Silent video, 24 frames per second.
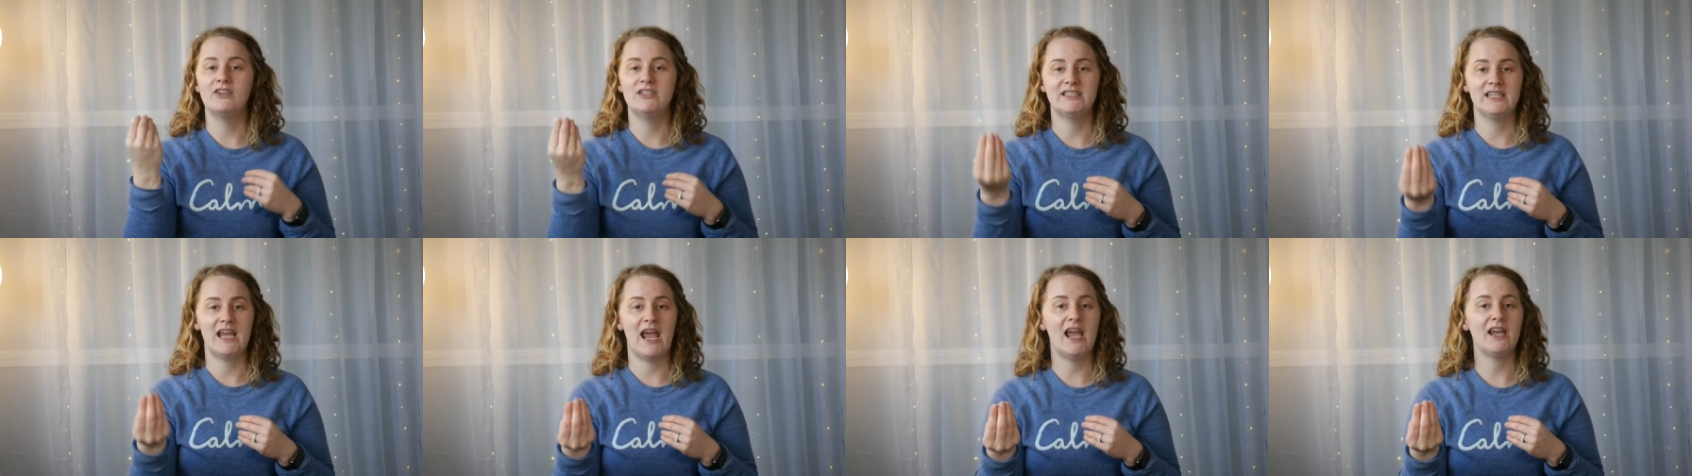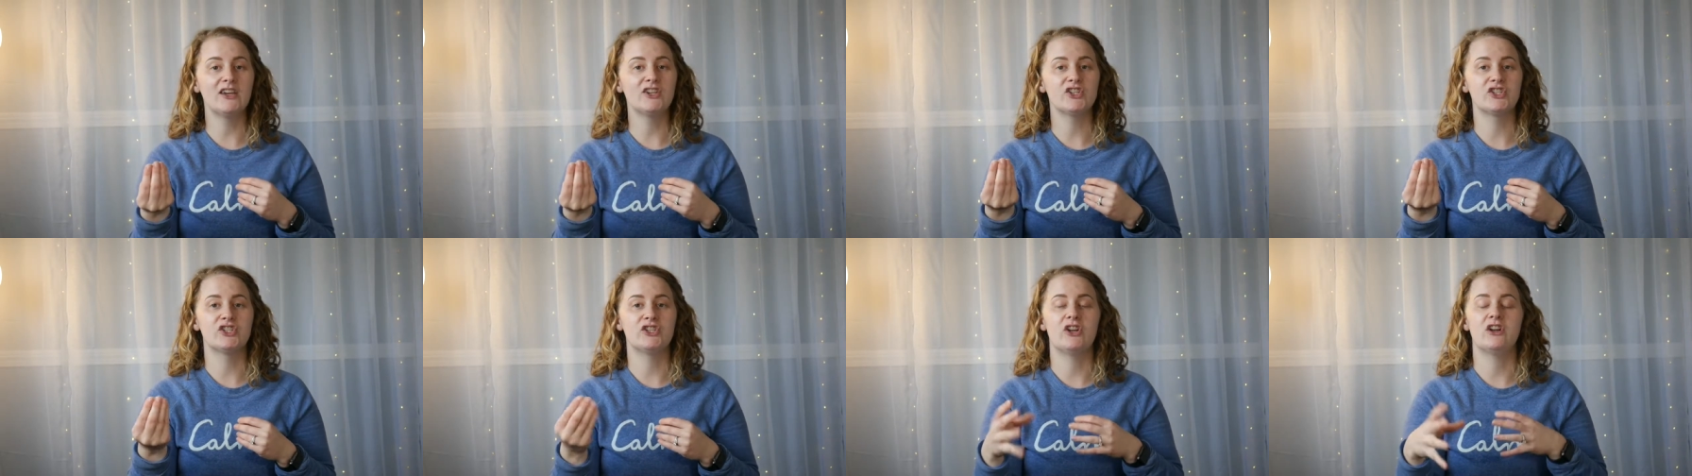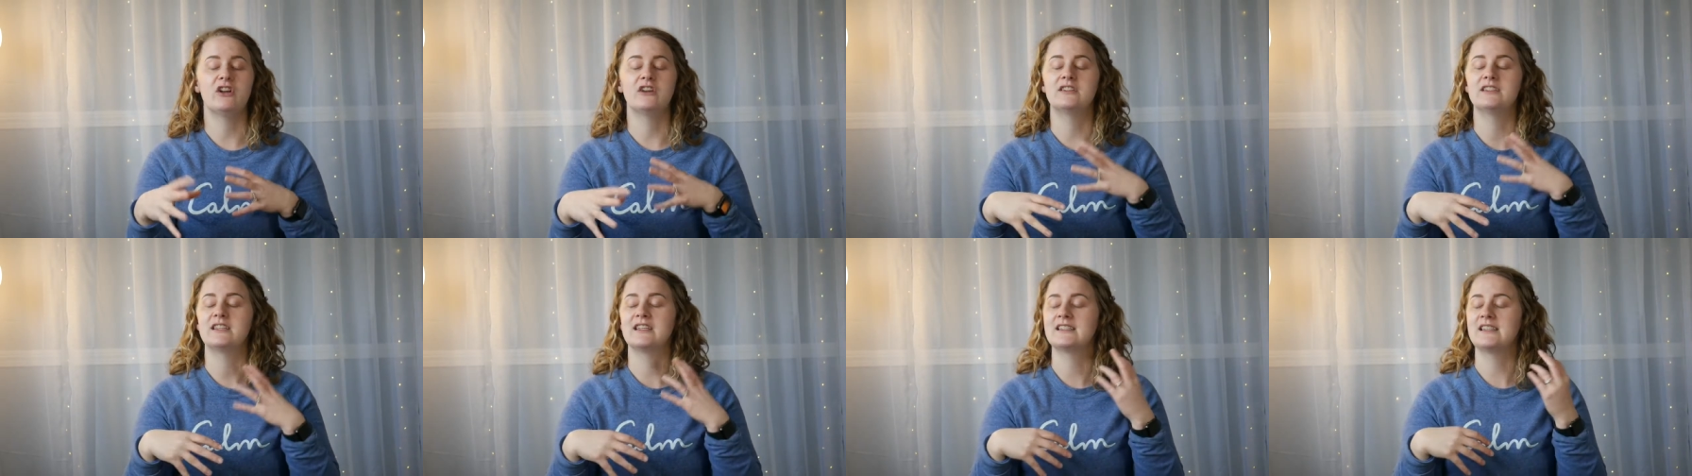
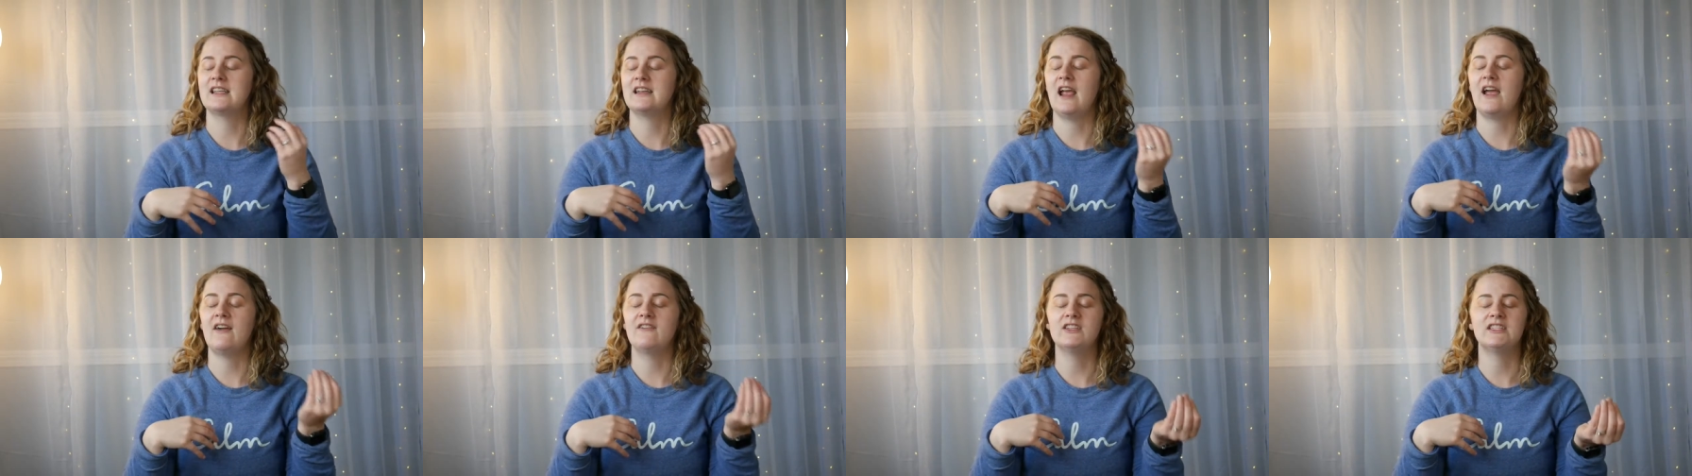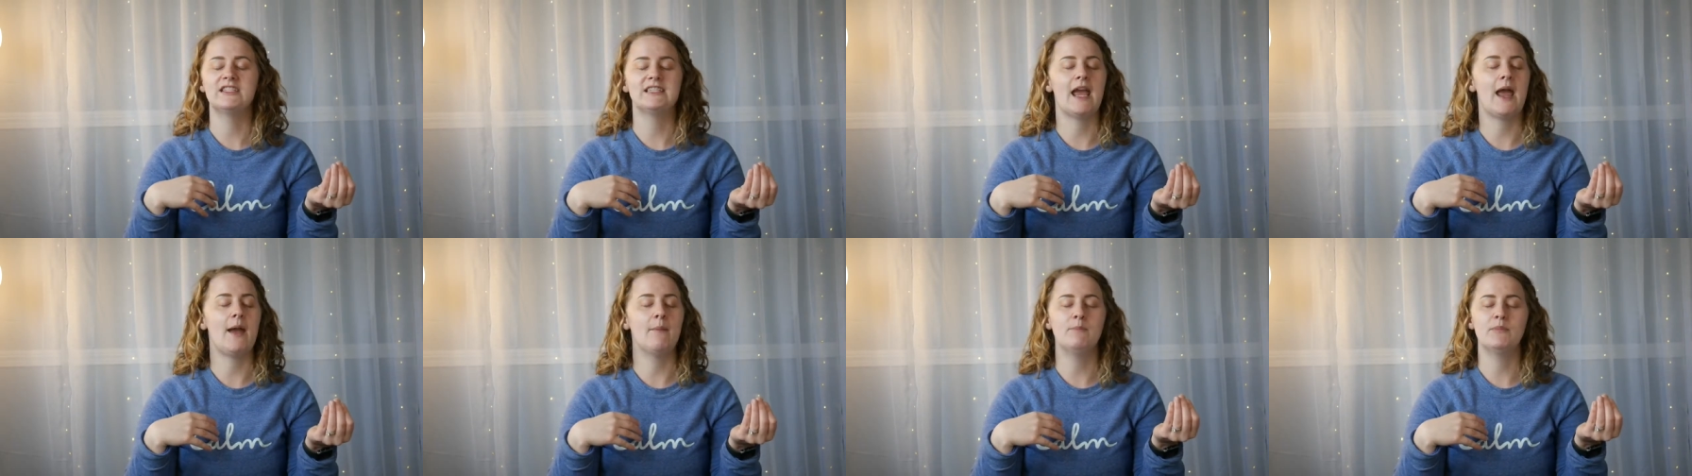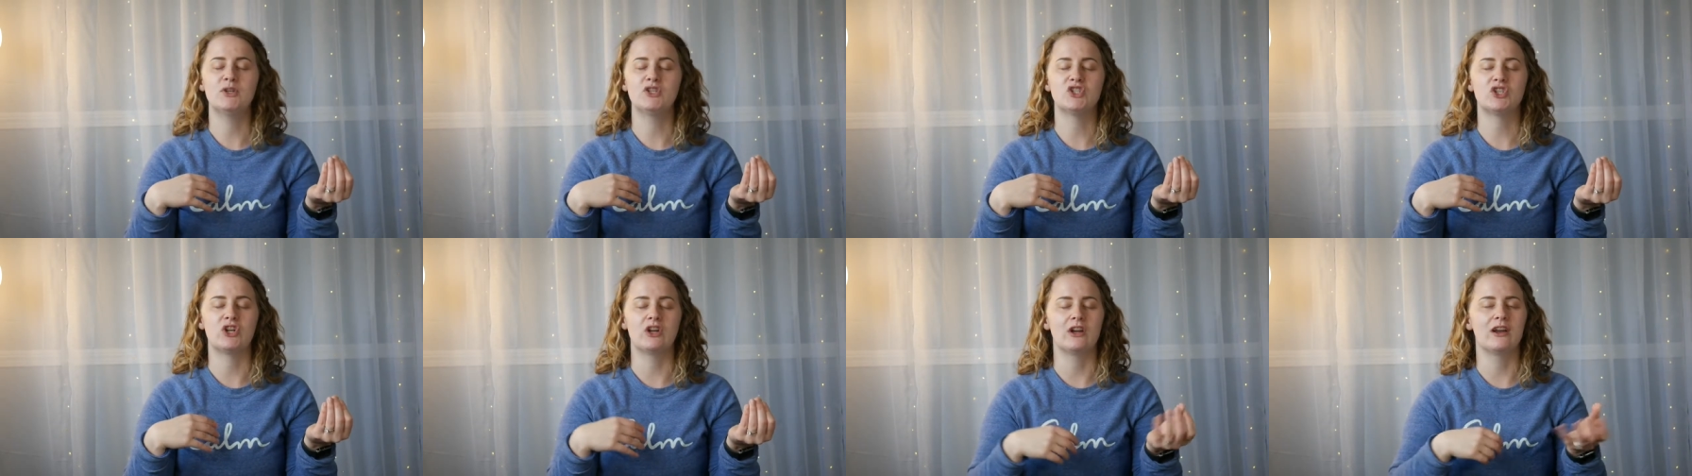texture? Does it have a
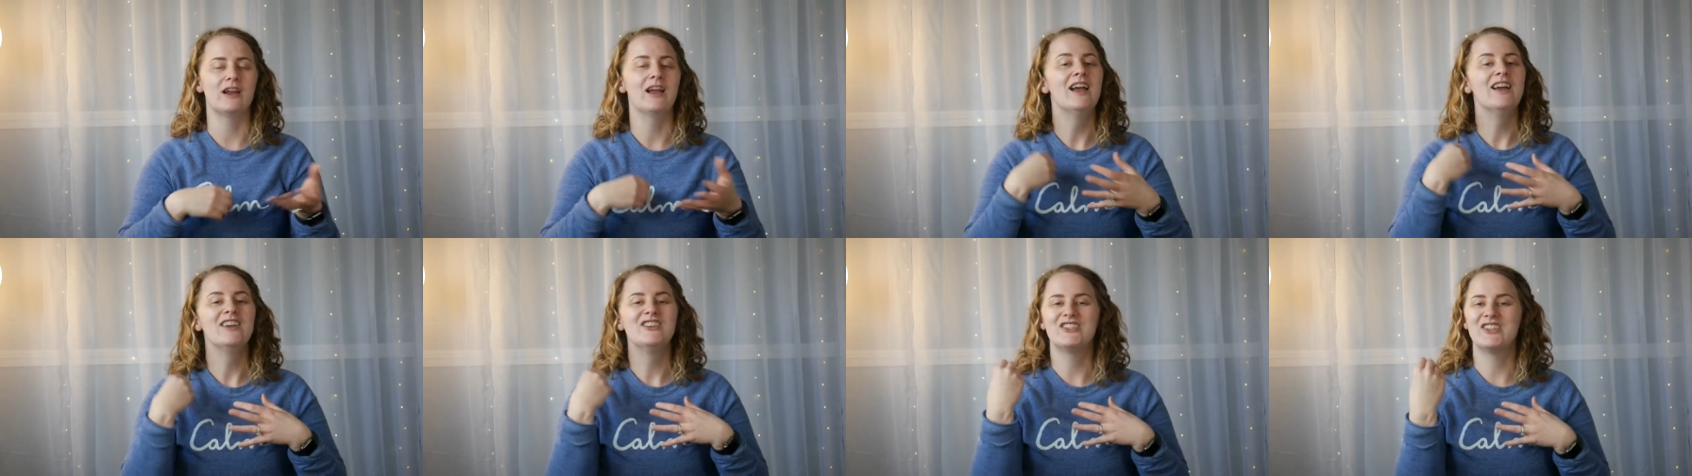temperature?